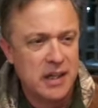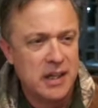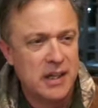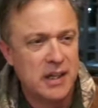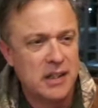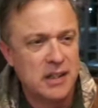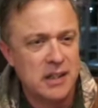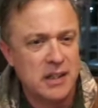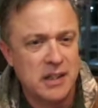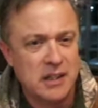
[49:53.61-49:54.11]

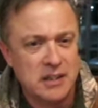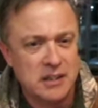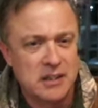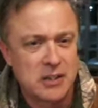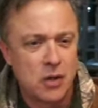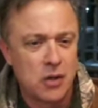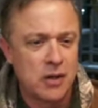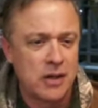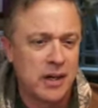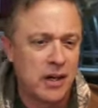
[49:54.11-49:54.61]
in
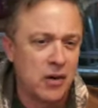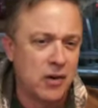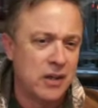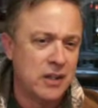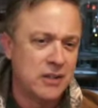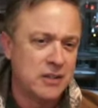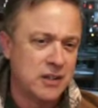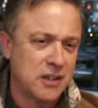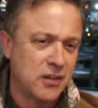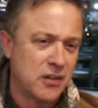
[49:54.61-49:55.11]
certain
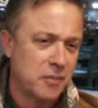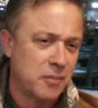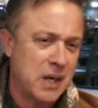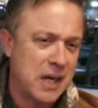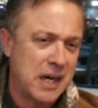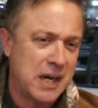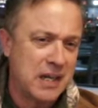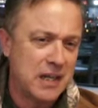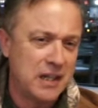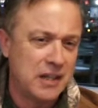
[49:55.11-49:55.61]
areas of the
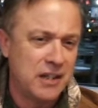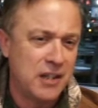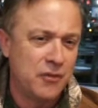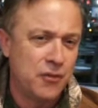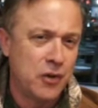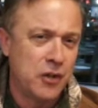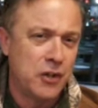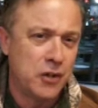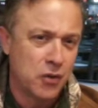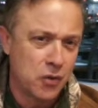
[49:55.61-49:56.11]
mine in
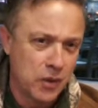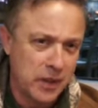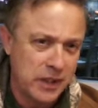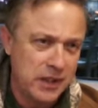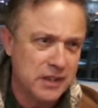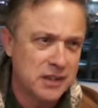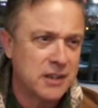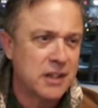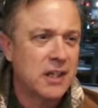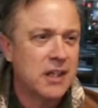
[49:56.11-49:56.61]
different
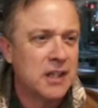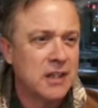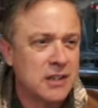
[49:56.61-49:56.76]
degrees.